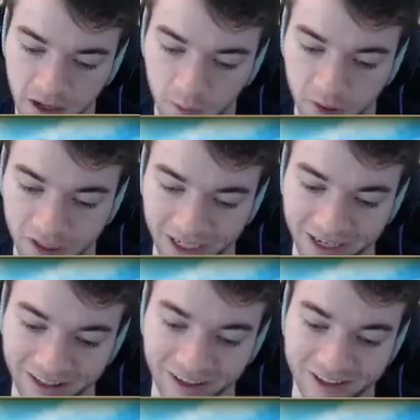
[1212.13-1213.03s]
which
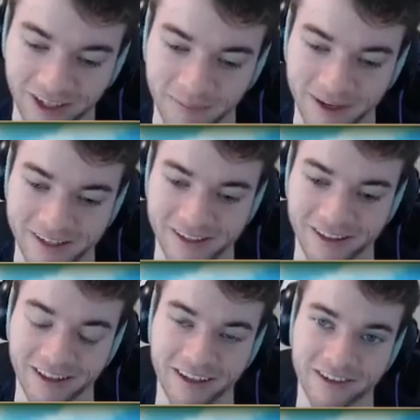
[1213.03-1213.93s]
it looks up as
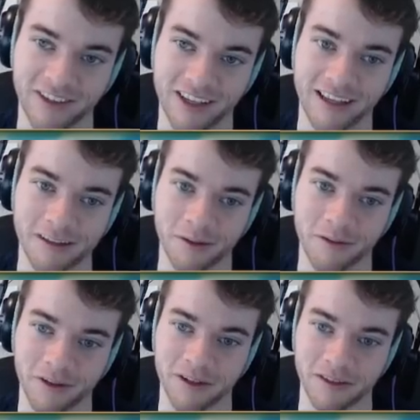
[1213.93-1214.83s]
leader. Well, yeah, that's what it
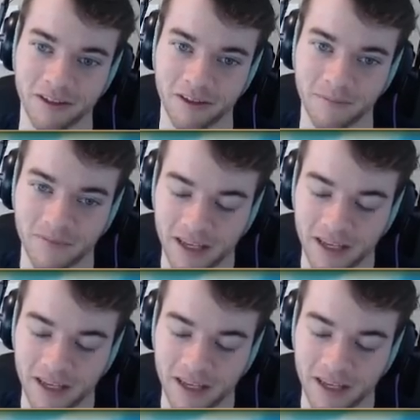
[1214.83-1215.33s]
evolves into.